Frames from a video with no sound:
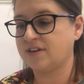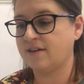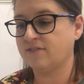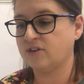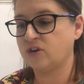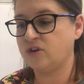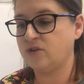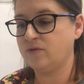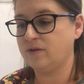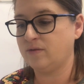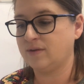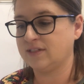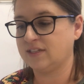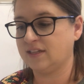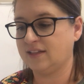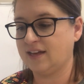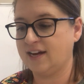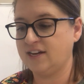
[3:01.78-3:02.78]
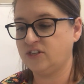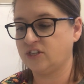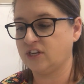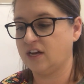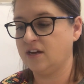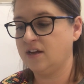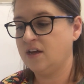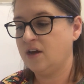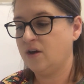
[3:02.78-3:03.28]
never knew it was
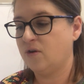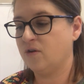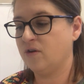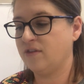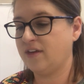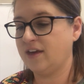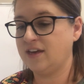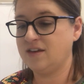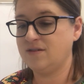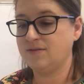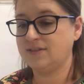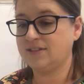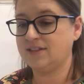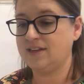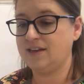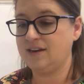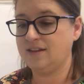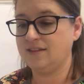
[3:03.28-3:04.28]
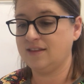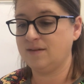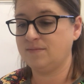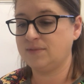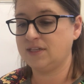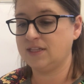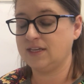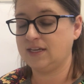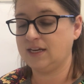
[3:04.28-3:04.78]
Elisha or that he was leading them
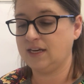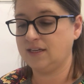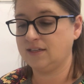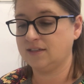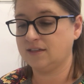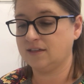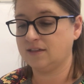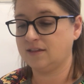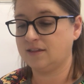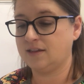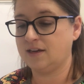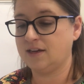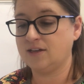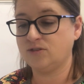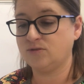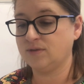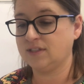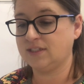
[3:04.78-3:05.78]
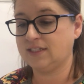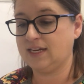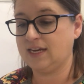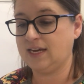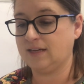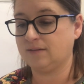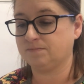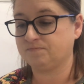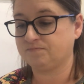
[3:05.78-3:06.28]
to Israel's
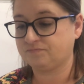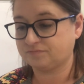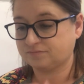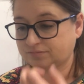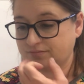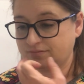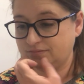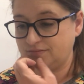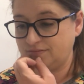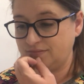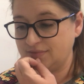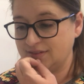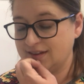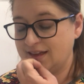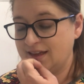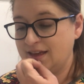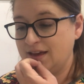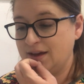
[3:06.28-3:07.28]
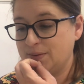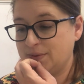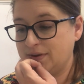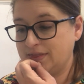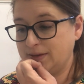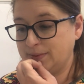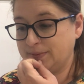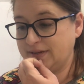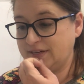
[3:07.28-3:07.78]
king.
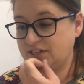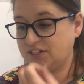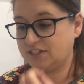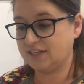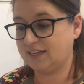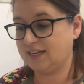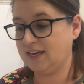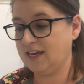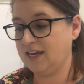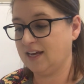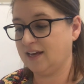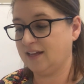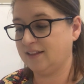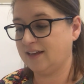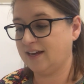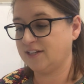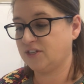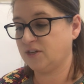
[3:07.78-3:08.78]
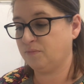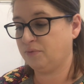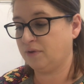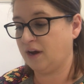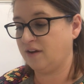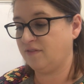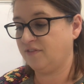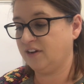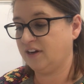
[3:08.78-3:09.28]
When they reached the king, Elisha
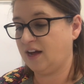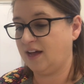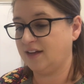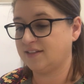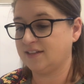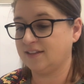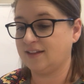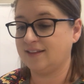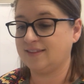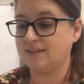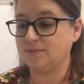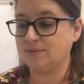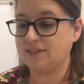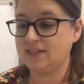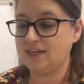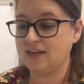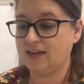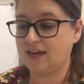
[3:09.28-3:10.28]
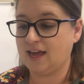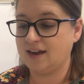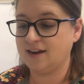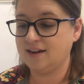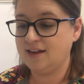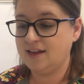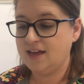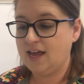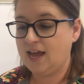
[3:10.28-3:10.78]
prayed for God to let them see
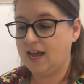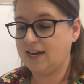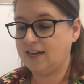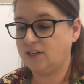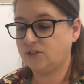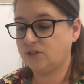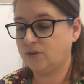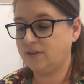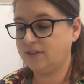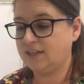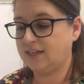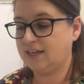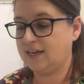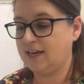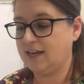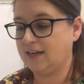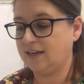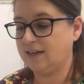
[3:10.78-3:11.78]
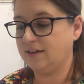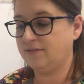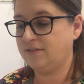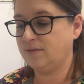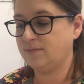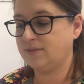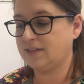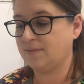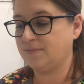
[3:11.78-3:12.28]
again, and he told the king, "Give
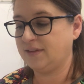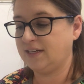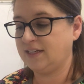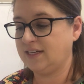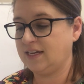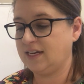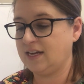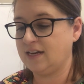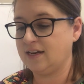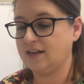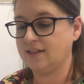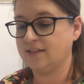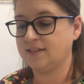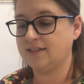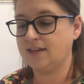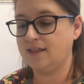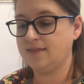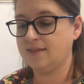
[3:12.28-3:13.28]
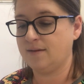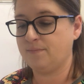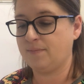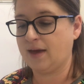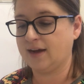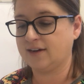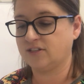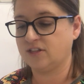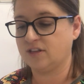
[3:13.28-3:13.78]
them something to eat and send them
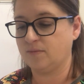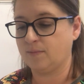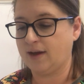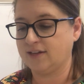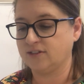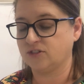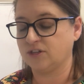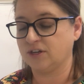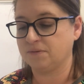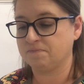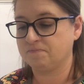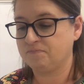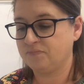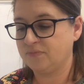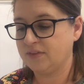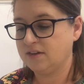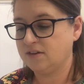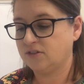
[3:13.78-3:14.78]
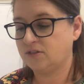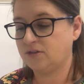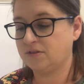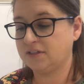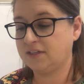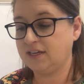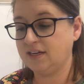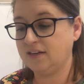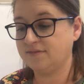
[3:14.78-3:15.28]
back to their master." So
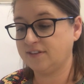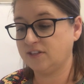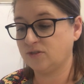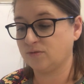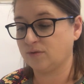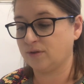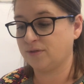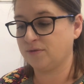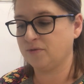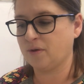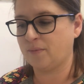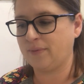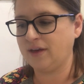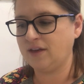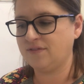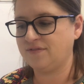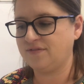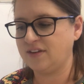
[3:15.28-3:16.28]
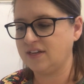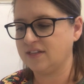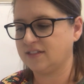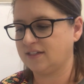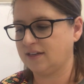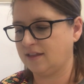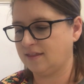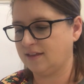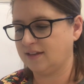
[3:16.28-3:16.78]
the king of Israel threw a big
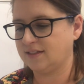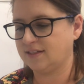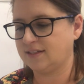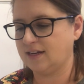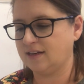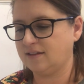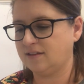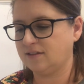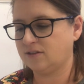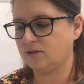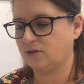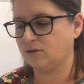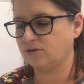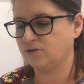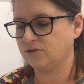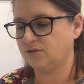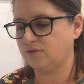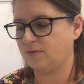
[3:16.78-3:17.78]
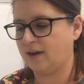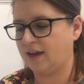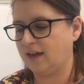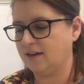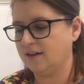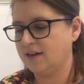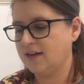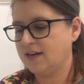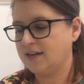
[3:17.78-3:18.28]
feast and then sent the soldiers
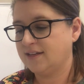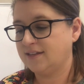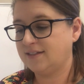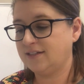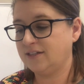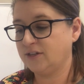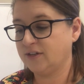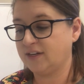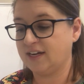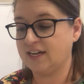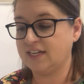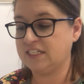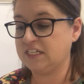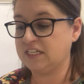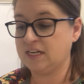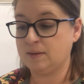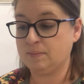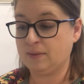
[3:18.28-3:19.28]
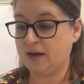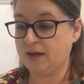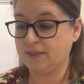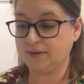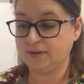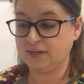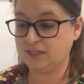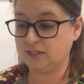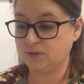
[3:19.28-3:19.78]
away. Syria didn't
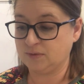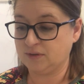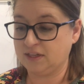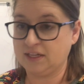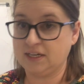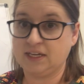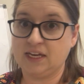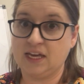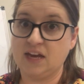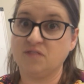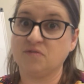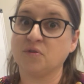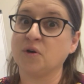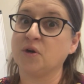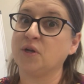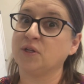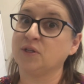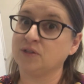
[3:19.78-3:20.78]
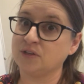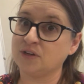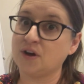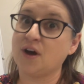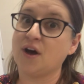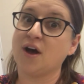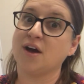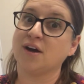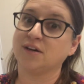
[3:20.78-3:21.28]
bother Israel again for a
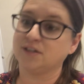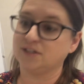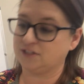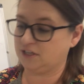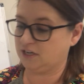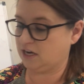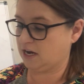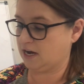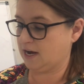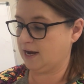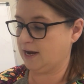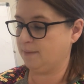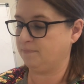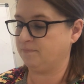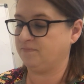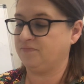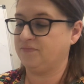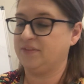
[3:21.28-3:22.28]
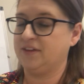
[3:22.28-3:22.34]
long time.